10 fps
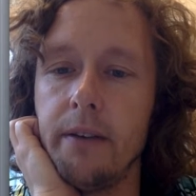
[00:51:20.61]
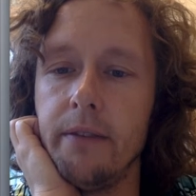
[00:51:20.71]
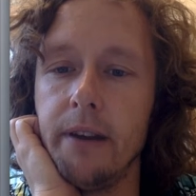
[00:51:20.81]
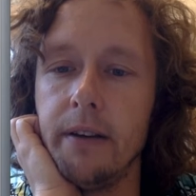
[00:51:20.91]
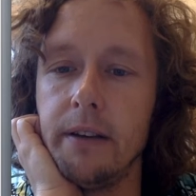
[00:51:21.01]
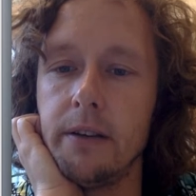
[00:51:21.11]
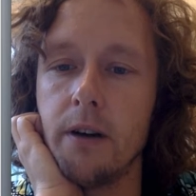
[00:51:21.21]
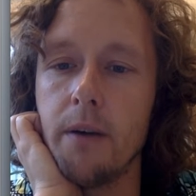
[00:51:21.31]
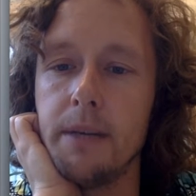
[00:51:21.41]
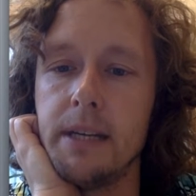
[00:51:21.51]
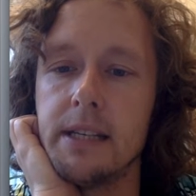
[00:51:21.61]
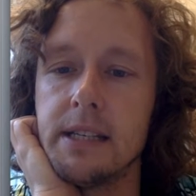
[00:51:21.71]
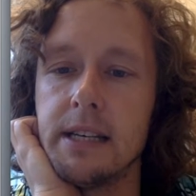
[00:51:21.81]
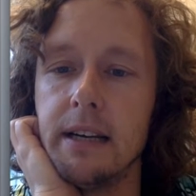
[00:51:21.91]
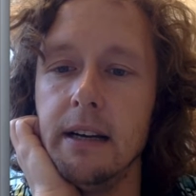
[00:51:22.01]
very dominant
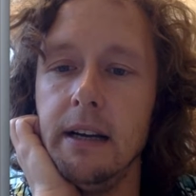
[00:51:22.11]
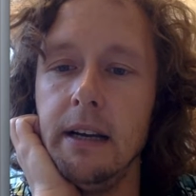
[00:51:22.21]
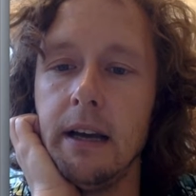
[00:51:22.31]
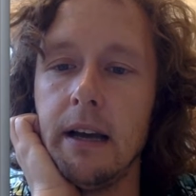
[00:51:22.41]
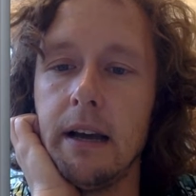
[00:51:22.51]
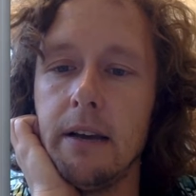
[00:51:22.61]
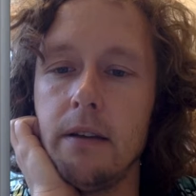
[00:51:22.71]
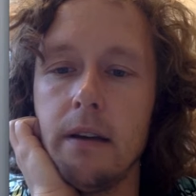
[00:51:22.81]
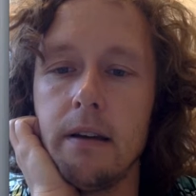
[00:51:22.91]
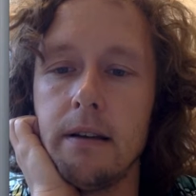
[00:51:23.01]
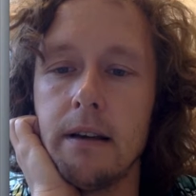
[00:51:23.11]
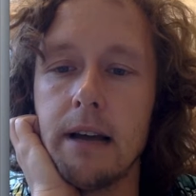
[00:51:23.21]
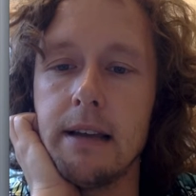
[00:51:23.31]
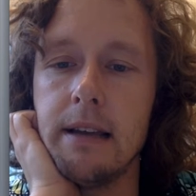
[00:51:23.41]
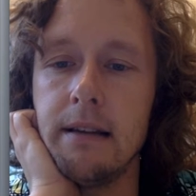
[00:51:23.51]
here.
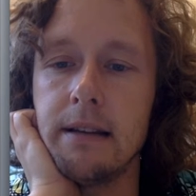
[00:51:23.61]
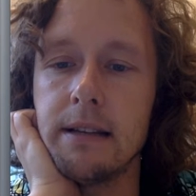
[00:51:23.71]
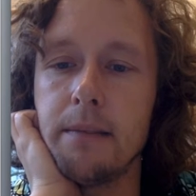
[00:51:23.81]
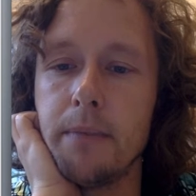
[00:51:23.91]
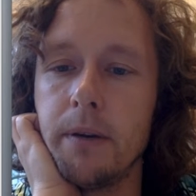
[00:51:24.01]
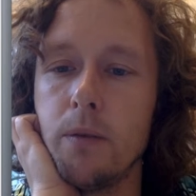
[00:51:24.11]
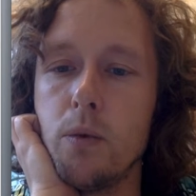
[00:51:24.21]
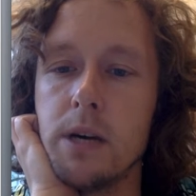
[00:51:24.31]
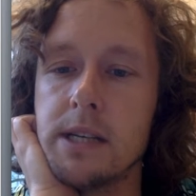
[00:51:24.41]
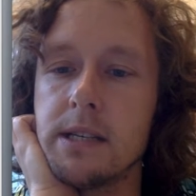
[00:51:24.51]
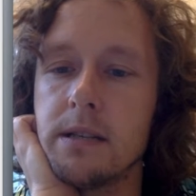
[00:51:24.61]
Here at number 1,